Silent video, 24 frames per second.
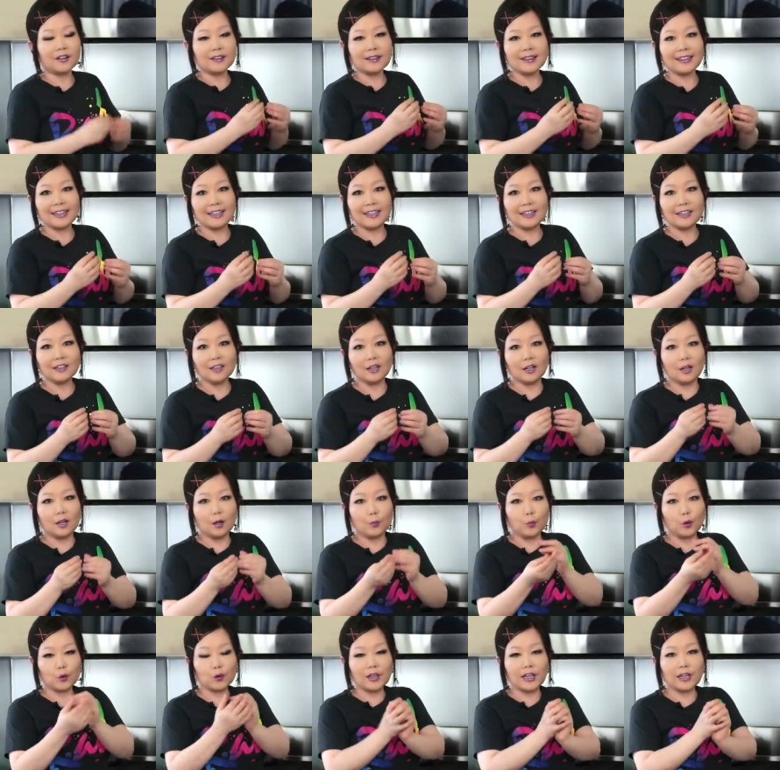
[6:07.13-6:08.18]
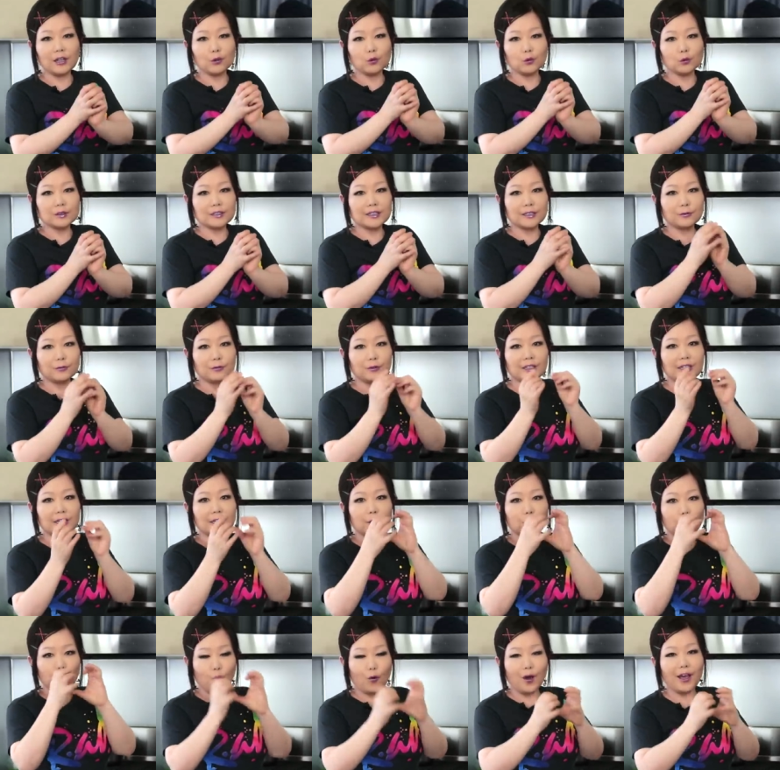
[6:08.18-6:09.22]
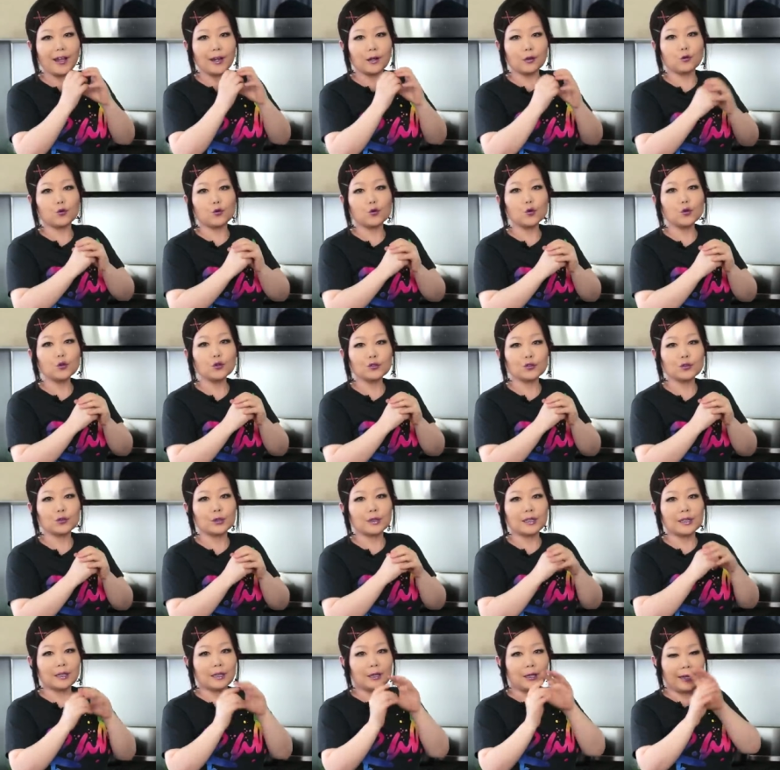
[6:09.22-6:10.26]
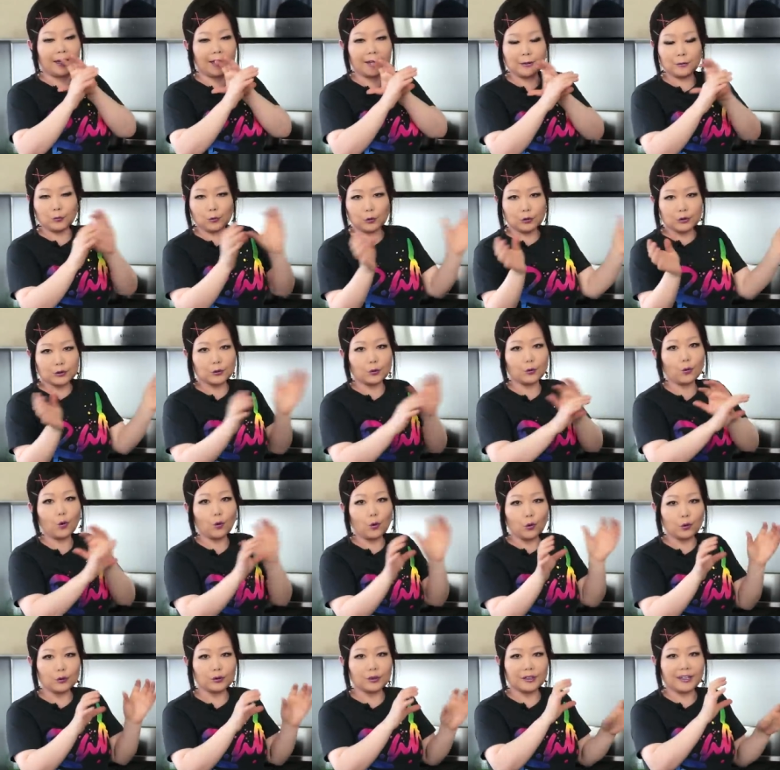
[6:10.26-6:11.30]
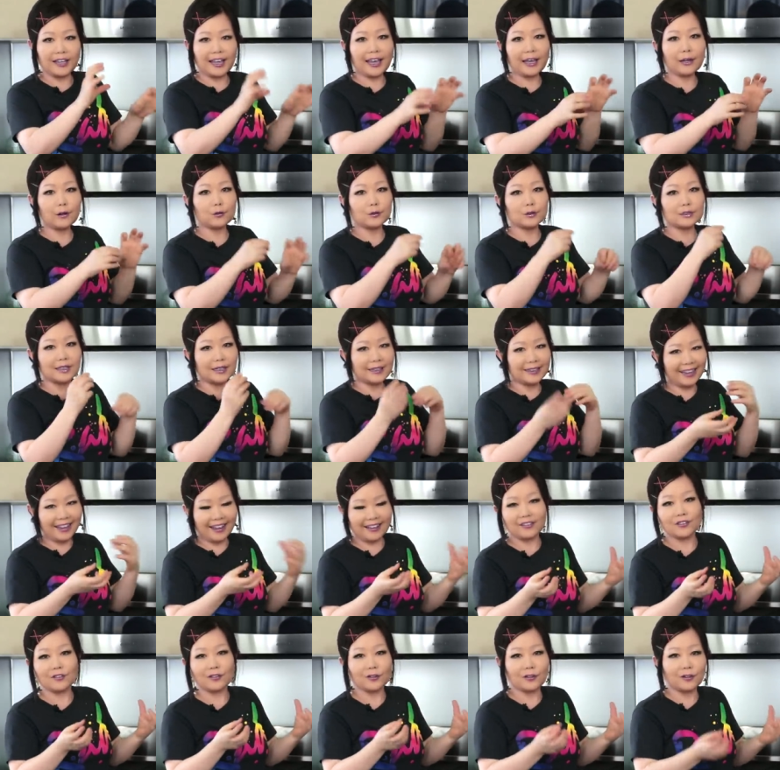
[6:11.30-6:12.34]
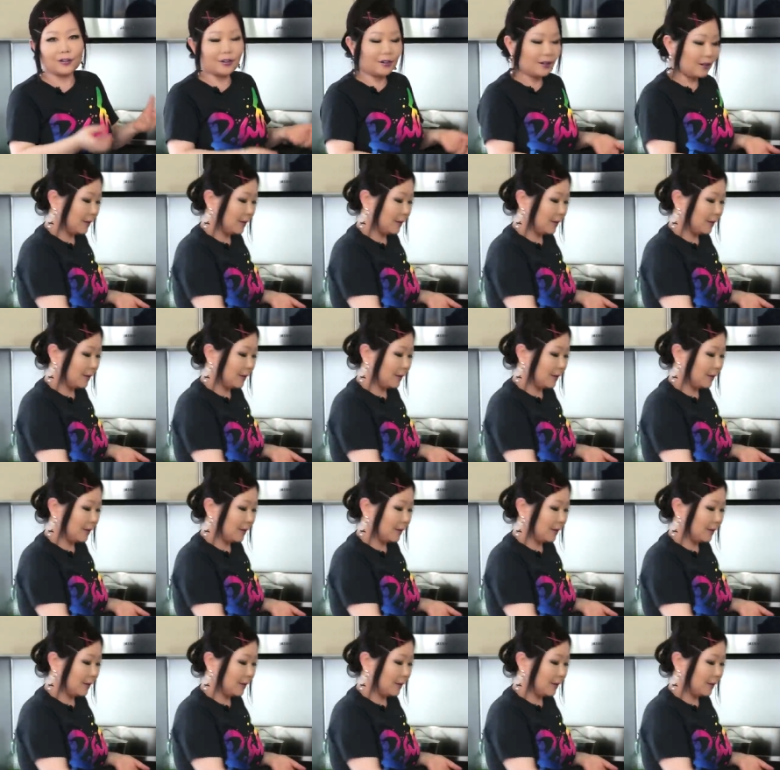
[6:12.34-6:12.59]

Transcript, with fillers: until potatoes are really well cooked and also all the carrots are tender.